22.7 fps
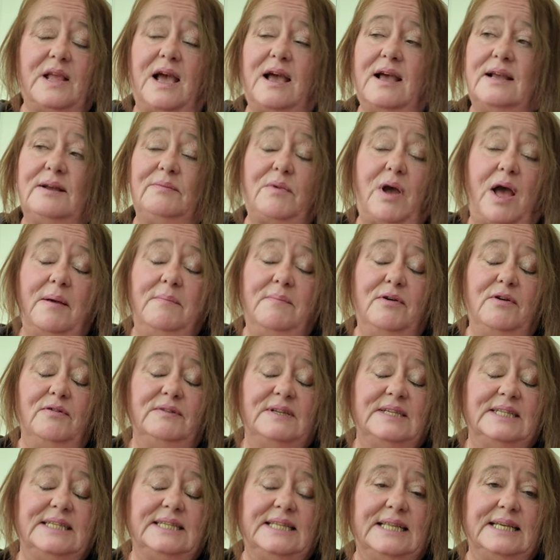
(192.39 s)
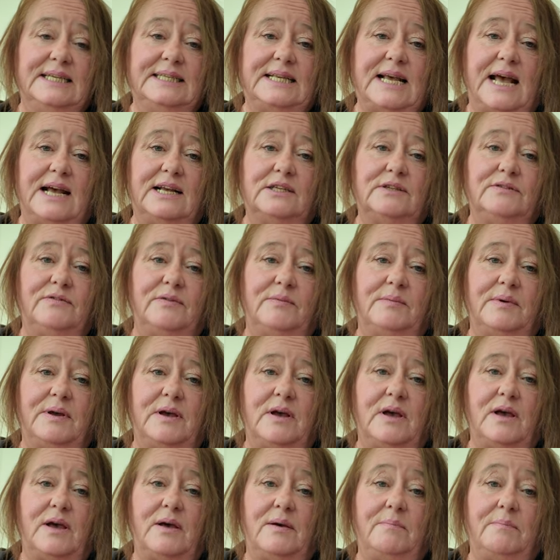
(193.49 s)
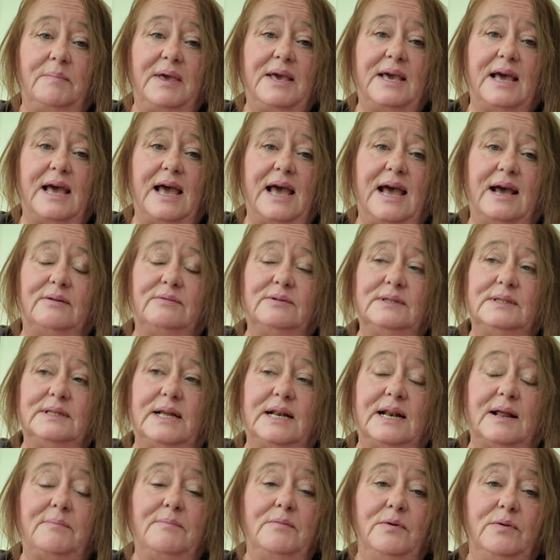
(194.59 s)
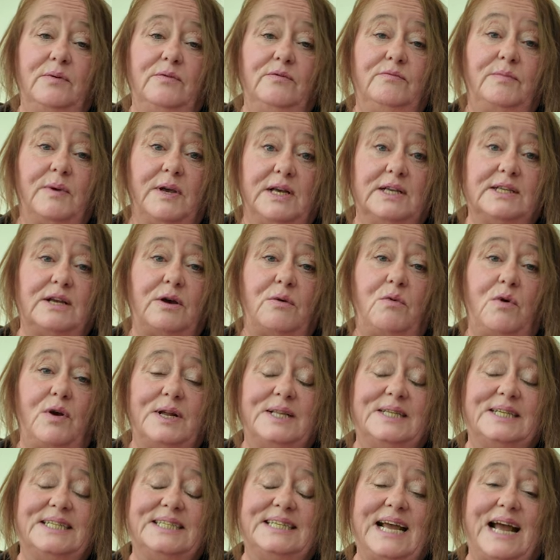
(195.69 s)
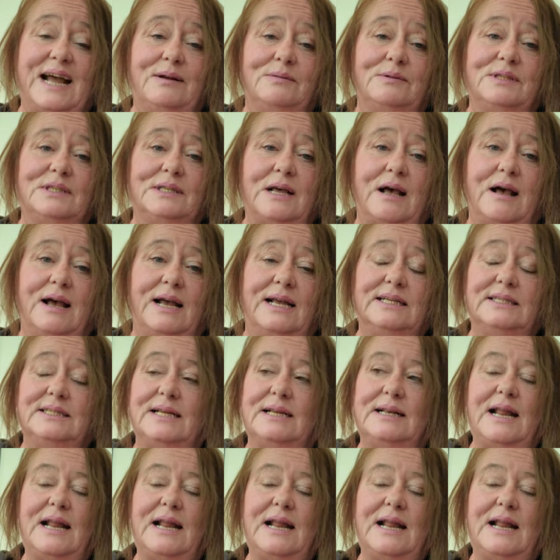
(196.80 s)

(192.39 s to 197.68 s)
I, I moved into this house from a, a bigger house and I moved because I wanted to downsize.